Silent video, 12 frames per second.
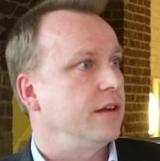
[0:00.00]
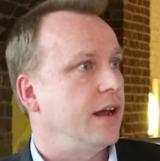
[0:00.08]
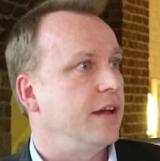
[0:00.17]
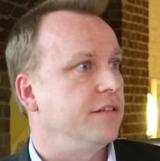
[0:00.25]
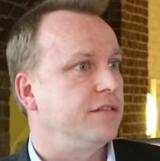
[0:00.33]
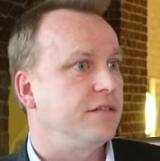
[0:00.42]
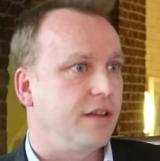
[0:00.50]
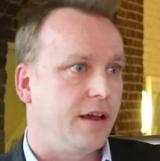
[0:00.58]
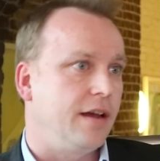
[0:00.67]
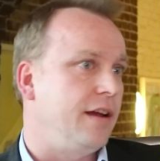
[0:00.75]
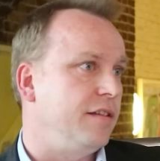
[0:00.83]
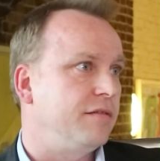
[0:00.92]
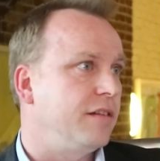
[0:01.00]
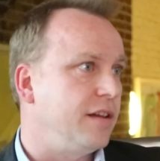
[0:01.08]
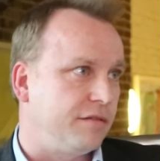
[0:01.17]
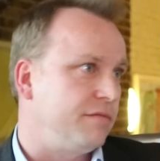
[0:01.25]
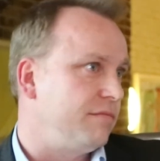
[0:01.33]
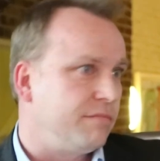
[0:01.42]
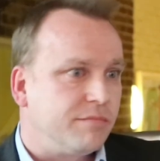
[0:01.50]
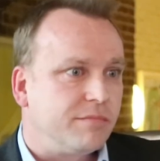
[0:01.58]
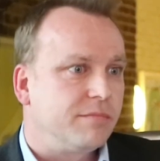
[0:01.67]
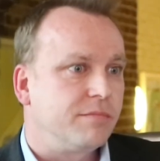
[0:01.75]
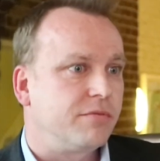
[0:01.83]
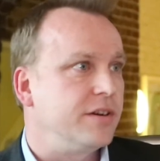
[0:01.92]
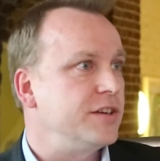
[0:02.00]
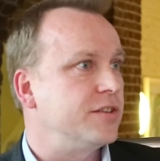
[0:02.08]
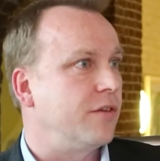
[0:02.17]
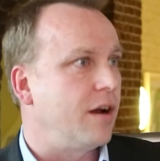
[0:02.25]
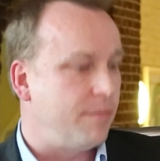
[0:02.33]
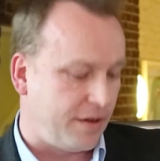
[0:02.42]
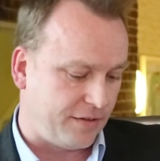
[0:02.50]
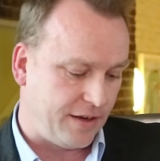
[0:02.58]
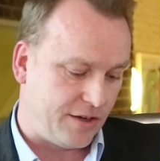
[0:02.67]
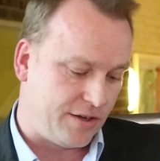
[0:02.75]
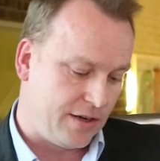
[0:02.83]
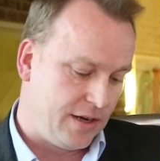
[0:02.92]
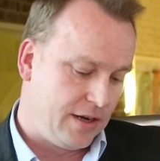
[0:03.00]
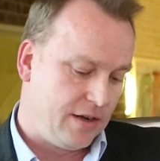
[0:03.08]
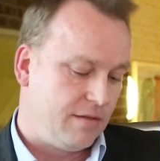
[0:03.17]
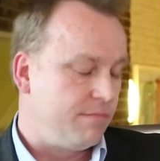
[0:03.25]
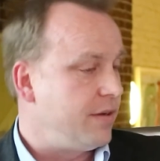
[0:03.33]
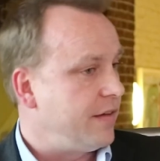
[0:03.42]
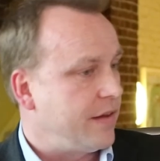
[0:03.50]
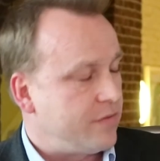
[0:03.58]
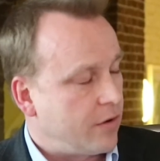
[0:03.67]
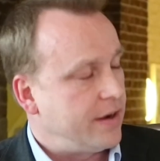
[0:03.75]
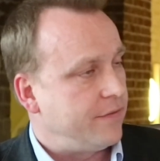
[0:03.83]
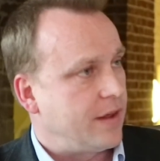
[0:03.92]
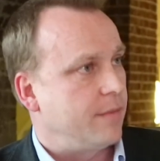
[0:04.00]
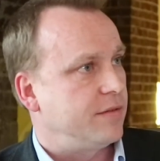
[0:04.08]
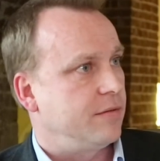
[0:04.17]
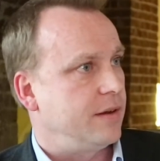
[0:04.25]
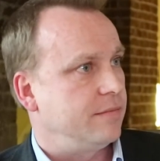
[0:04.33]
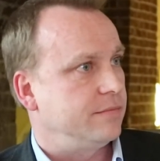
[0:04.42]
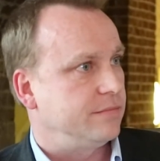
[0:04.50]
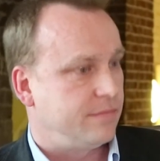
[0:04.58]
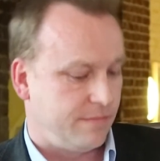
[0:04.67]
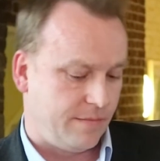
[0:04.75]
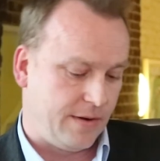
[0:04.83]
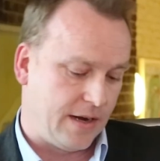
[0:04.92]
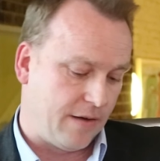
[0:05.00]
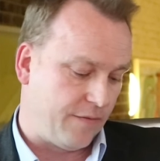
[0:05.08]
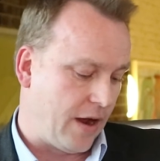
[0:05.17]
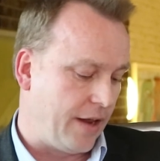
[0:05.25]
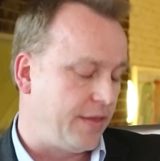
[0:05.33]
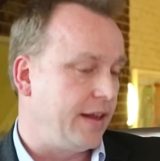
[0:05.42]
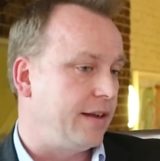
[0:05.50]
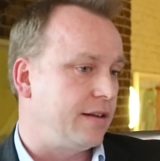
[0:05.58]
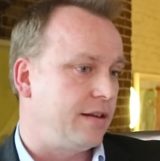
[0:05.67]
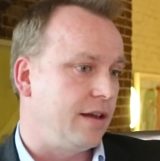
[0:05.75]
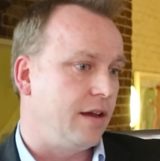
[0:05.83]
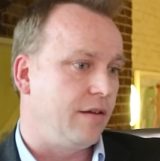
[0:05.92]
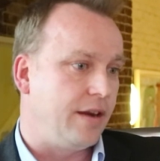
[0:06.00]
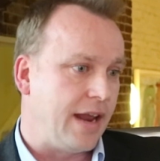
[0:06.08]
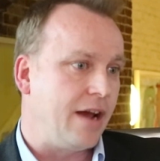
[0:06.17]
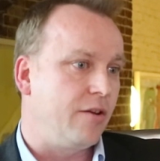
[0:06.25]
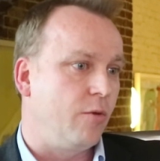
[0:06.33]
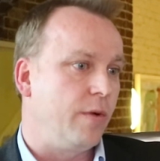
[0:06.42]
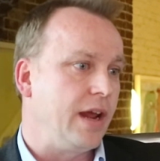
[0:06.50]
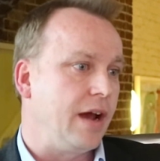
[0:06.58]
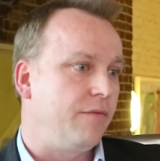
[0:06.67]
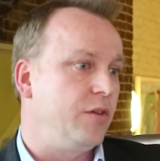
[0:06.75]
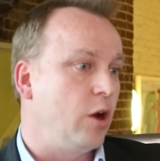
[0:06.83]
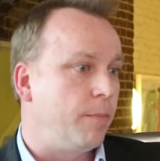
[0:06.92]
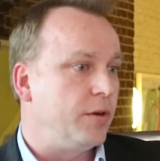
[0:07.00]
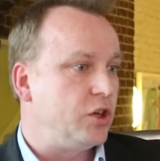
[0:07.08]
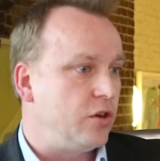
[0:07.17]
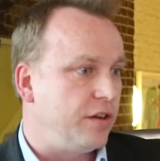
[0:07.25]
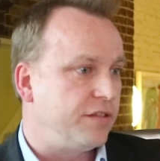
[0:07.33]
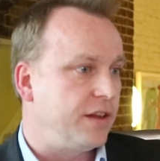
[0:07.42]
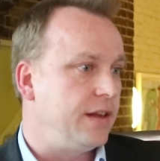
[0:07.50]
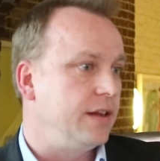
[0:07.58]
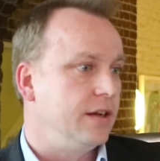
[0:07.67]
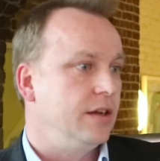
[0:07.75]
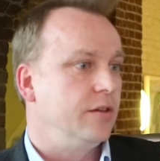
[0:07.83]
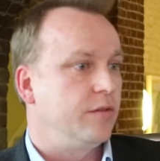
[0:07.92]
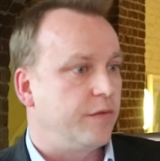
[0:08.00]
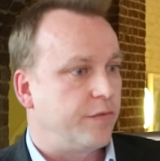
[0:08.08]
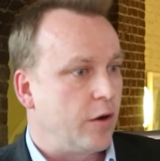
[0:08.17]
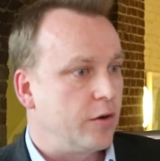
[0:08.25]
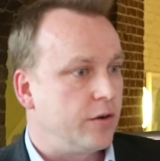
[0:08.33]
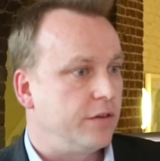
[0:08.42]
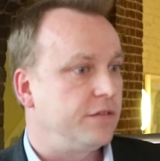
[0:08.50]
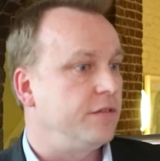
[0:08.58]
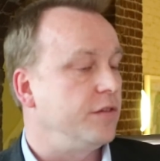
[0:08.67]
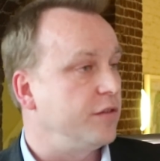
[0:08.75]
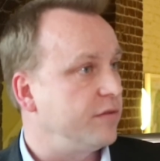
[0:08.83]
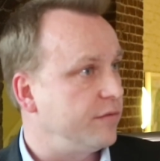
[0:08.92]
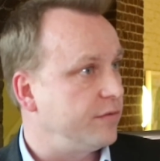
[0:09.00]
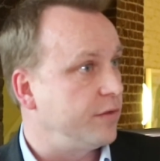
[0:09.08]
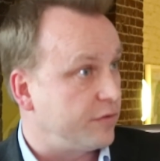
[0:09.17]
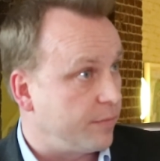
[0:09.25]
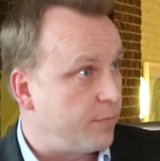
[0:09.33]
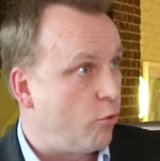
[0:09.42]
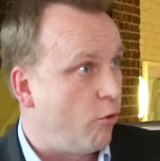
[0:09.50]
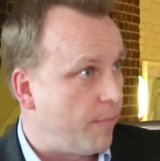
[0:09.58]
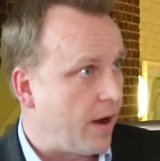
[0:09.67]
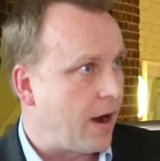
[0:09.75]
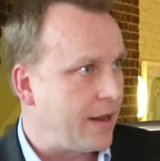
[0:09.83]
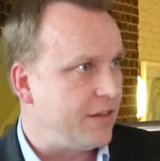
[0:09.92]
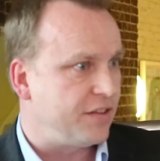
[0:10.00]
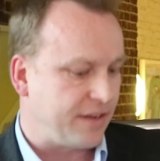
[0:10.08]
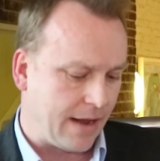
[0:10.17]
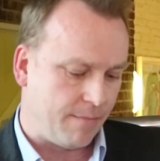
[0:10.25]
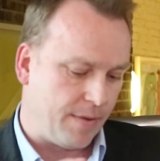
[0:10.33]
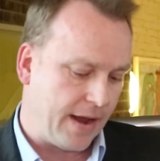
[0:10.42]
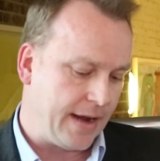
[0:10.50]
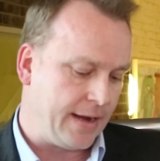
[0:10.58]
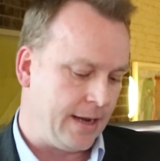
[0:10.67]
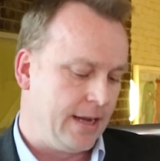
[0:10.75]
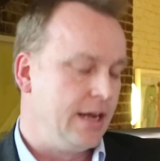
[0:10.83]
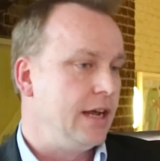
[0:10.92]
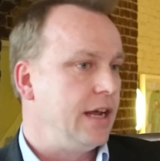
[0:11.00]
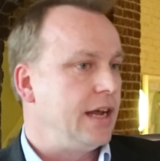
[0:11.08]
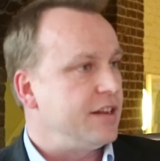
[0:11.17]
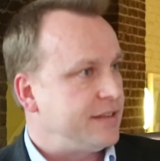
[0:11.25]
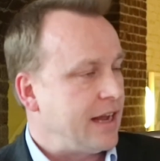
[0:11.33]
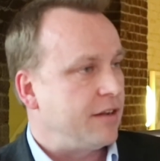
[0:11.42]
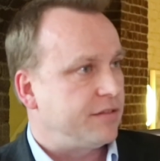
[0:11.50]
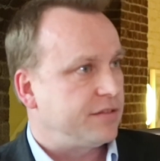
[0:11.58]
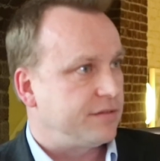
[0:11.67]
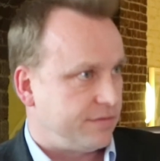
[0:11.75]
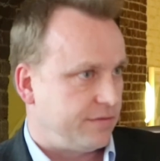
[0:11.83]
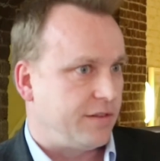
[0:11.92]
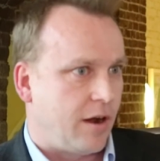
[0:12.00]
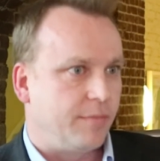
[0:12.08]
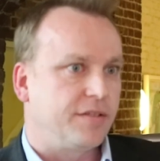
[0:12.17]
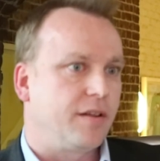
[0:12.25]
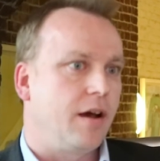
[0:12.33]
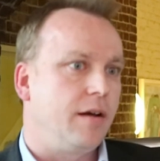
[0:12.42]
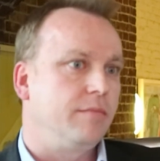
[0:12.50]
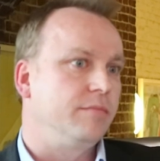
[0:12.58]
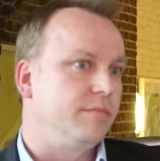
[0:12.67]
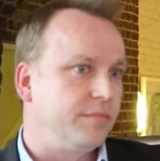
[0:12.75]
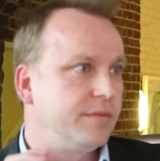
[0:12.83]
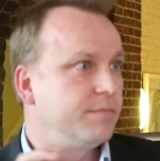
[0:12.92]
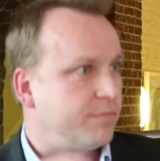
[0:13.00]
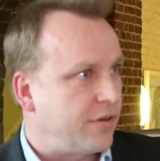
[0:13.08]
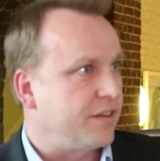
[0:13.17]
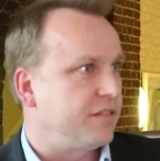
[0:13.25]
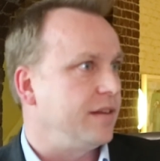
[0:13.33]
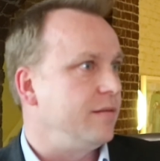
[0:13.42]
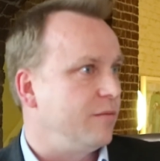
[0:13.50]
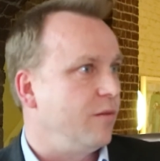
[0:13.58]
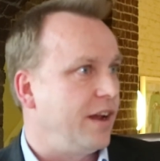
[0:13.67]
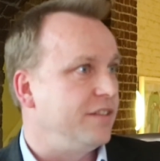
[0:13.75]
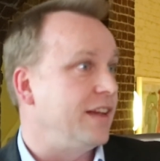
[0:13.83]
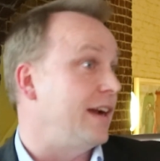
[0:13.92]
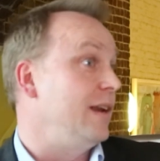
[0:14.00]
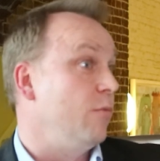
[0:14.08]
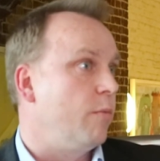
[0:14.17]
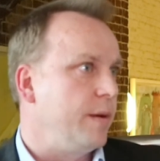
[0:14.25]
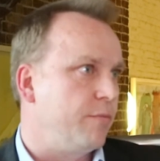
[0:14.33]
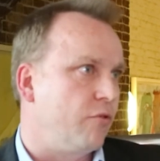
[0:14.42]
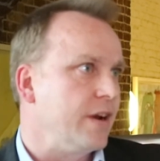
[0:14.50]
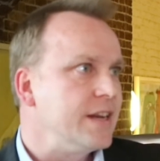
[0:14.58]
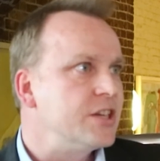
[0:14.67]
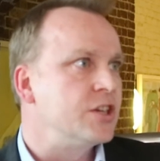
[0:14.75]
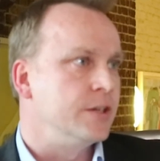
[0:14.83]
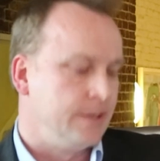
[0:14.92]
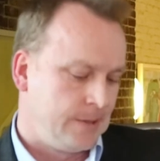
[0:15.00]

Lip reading: has preached the right message, but they've not lived up to it. You know, I think now that we have the opportunity, the focus and the support behind this campaign, it's now time to start practicing exactly what we preach.